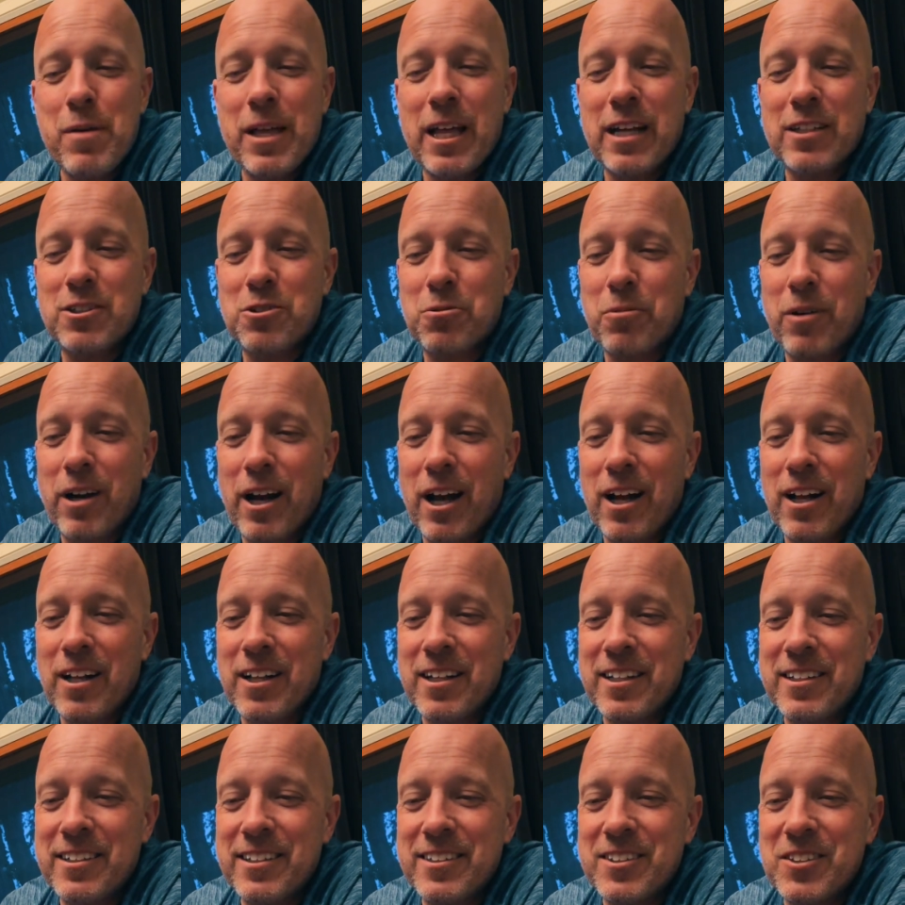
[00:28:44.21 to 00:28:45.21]
Maybe that's
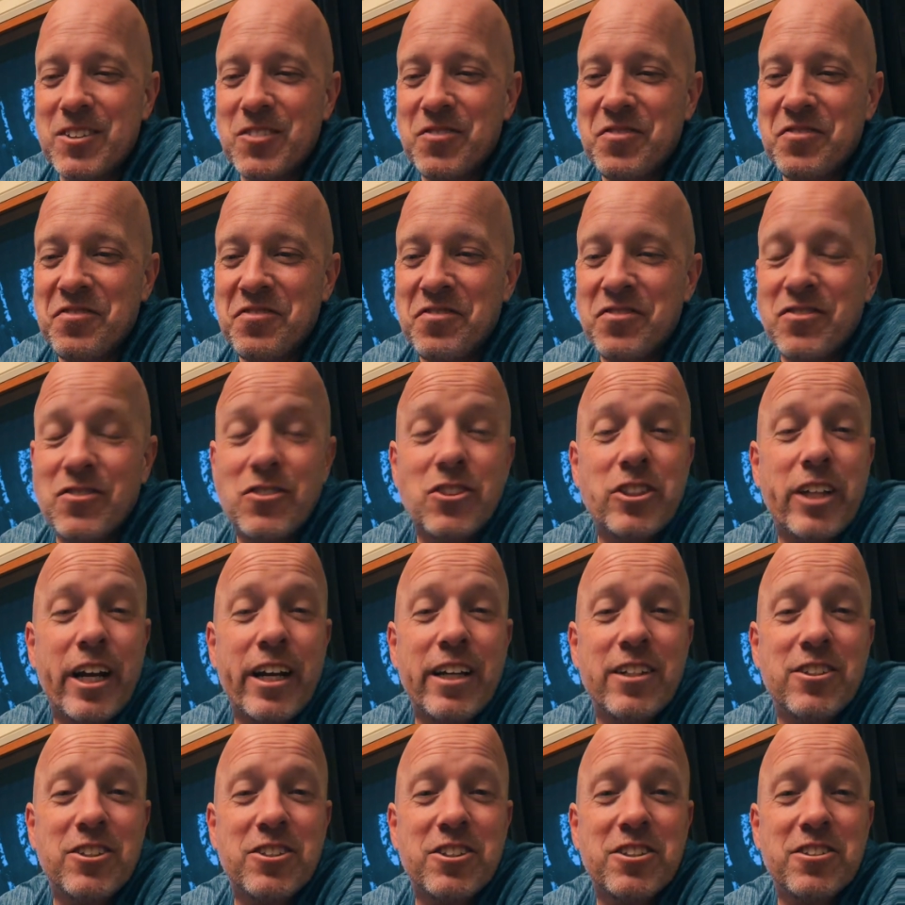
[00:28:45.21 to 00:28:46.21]
what I'll
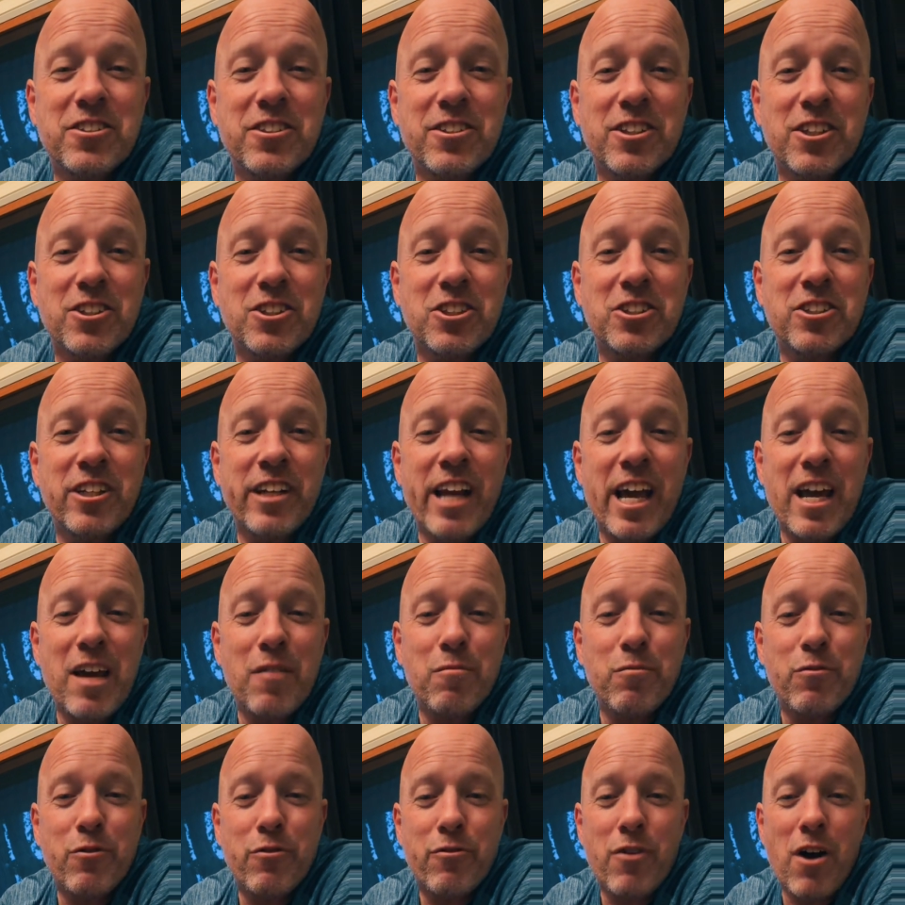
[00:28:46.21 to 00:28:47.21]
change the
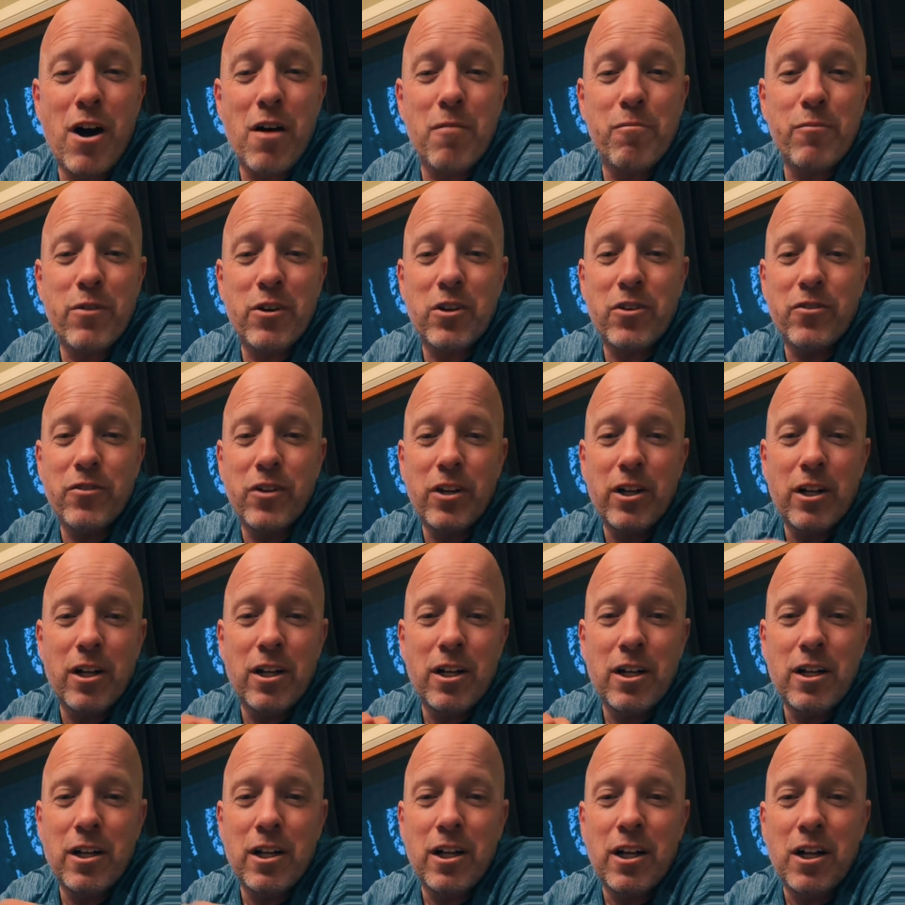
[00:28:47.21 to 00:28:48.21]
name from
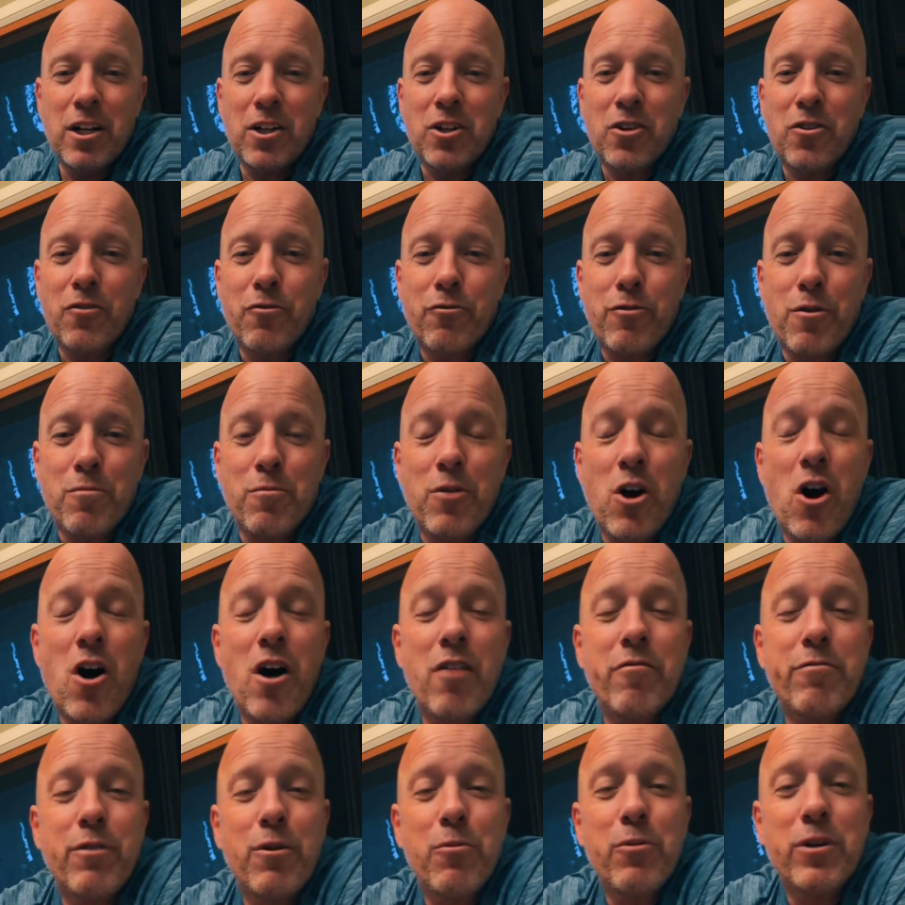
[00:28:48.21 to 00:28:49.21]

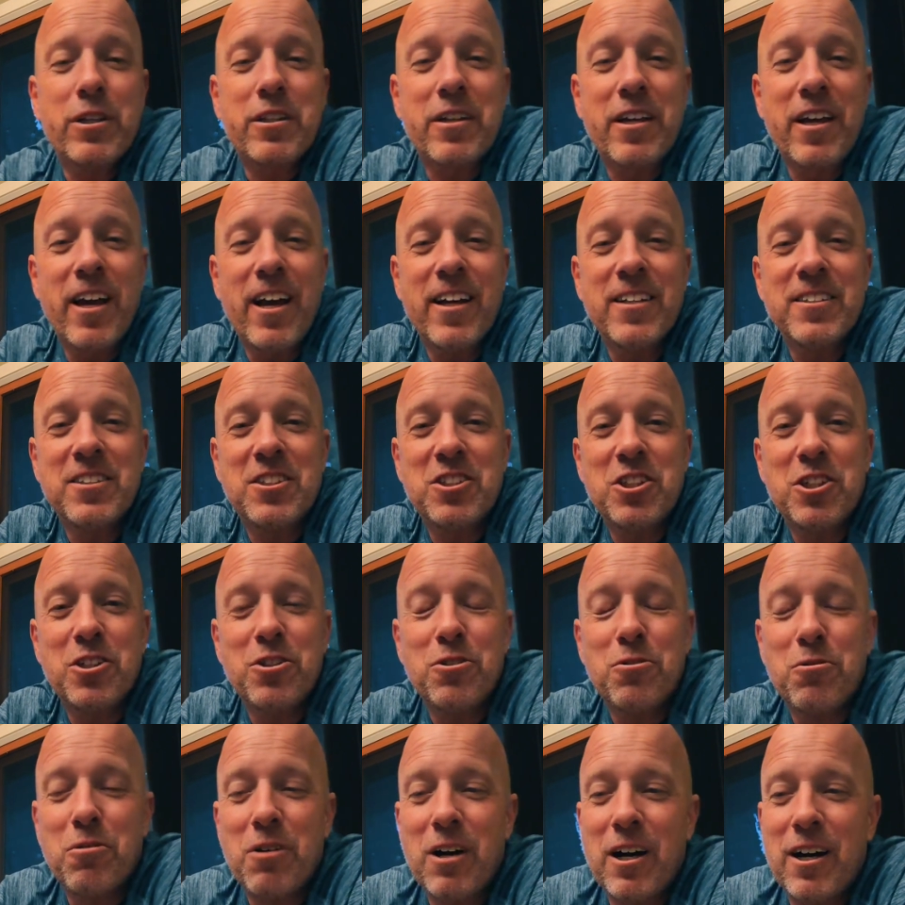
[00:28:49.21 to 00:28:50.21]
from Coffee with
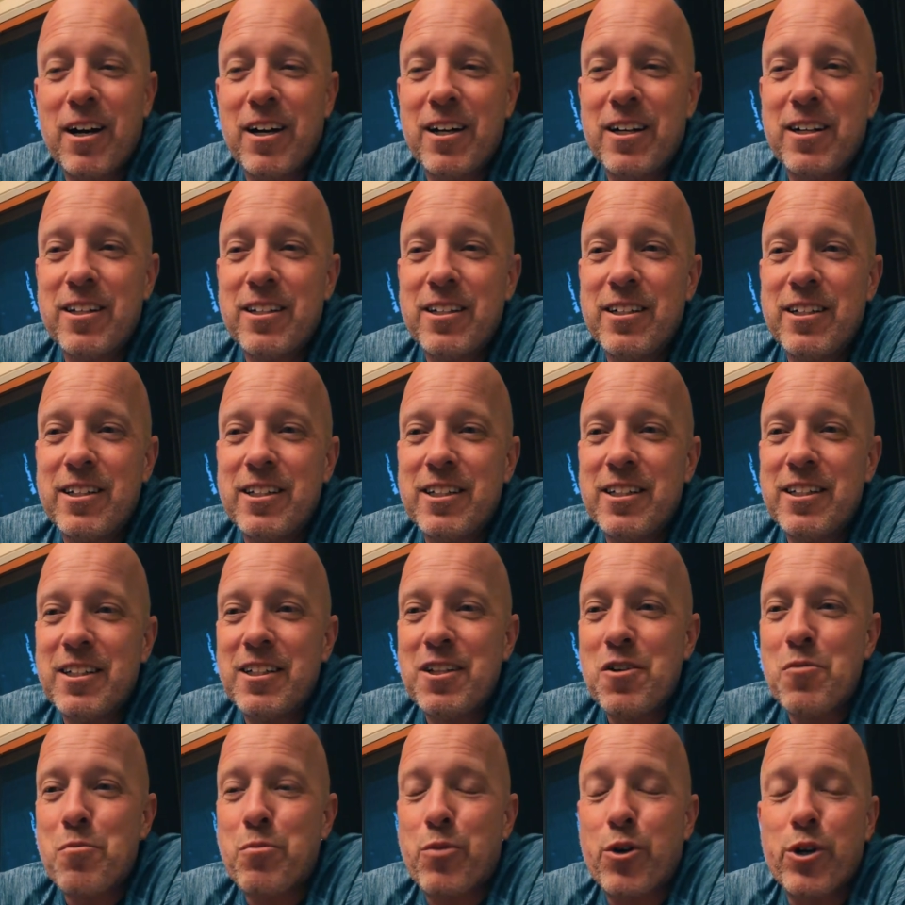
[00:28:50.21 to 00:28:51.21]
Ken to uh,
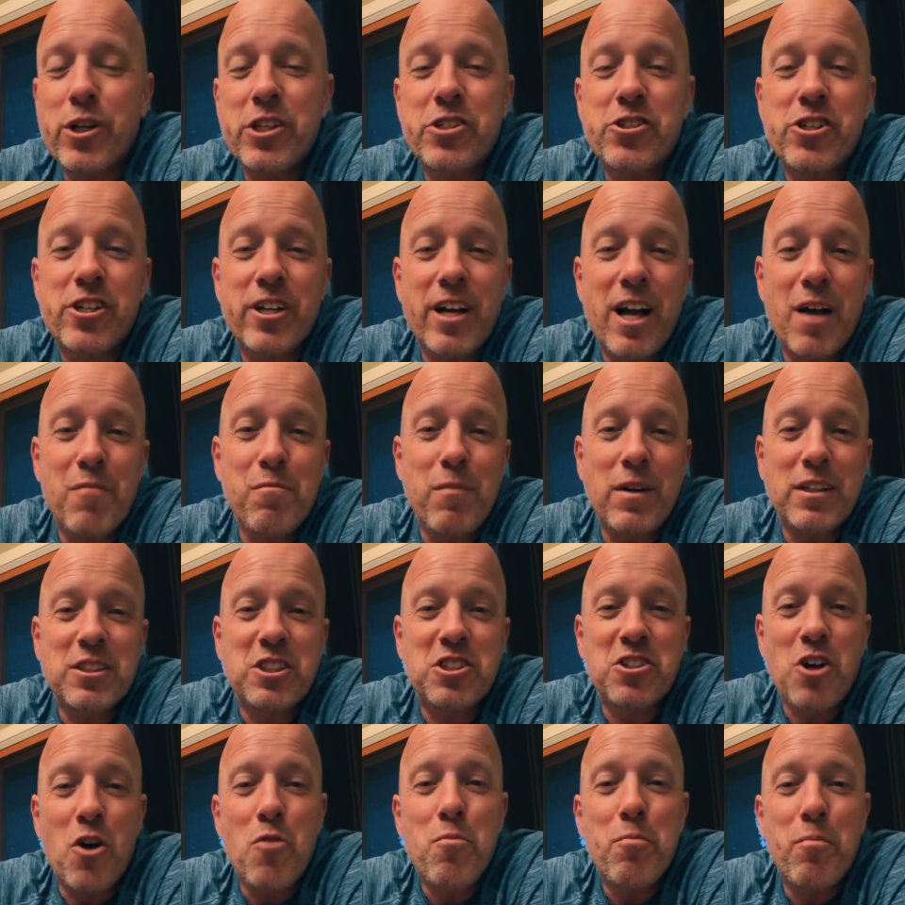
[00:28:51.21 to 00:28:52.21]
Preaching
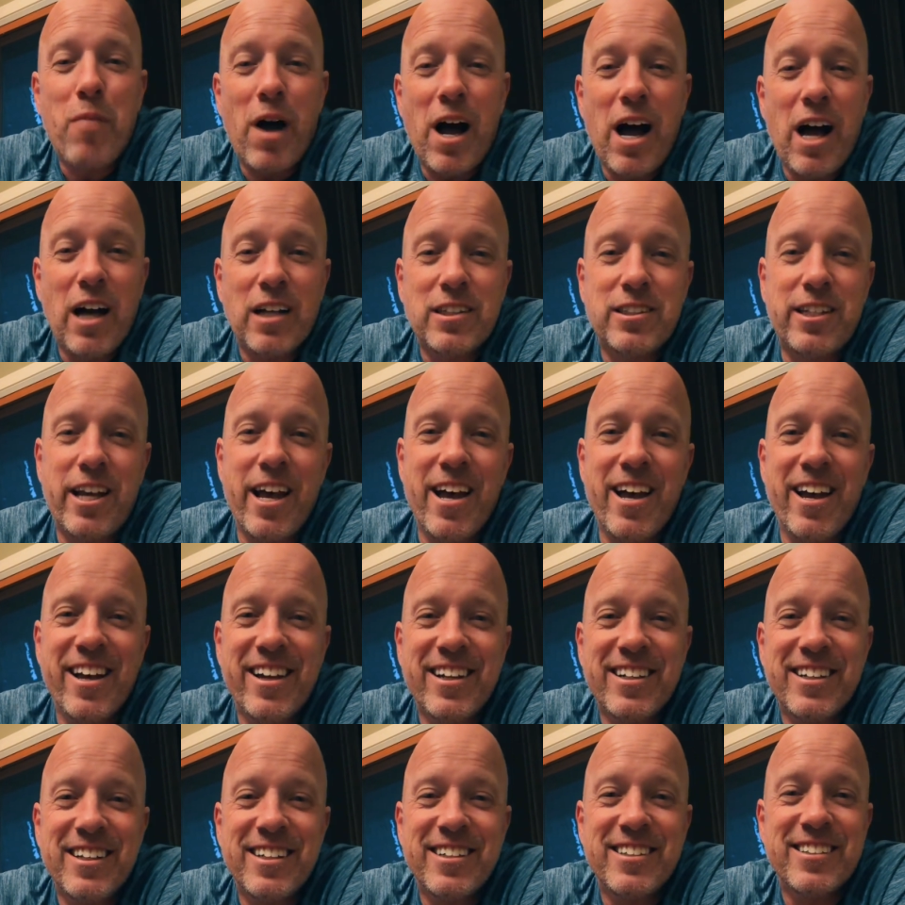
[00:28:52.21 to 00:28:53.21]
on My
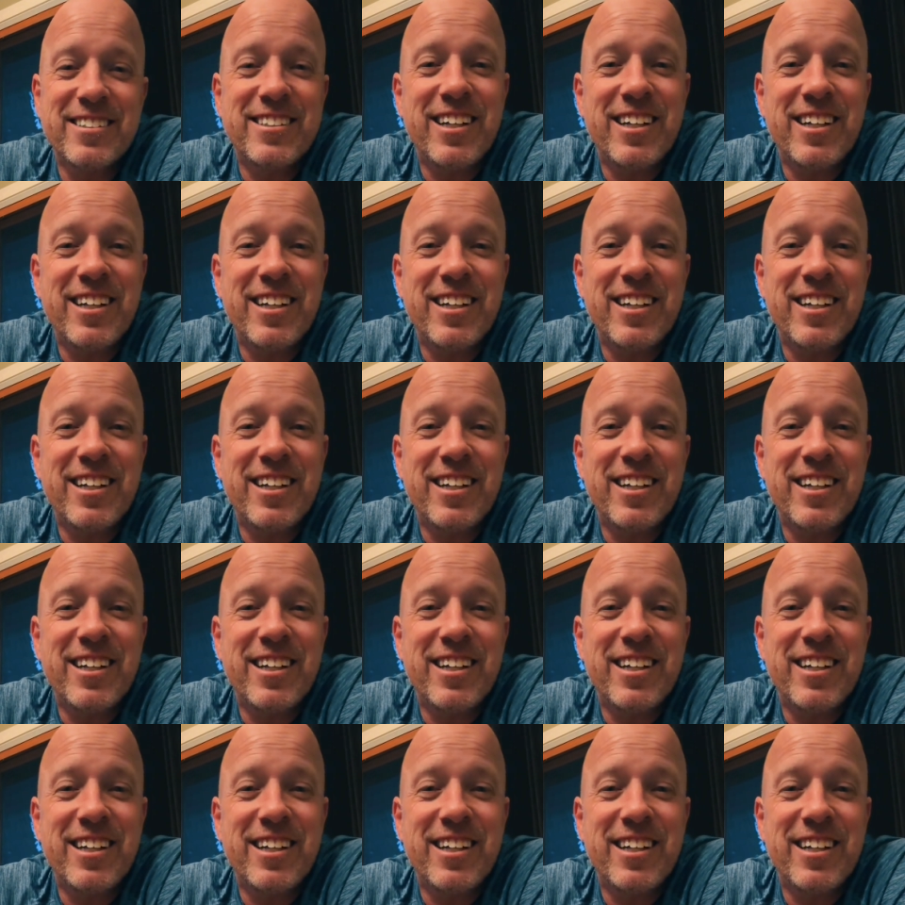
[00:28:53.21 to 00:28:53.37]
Soapbox.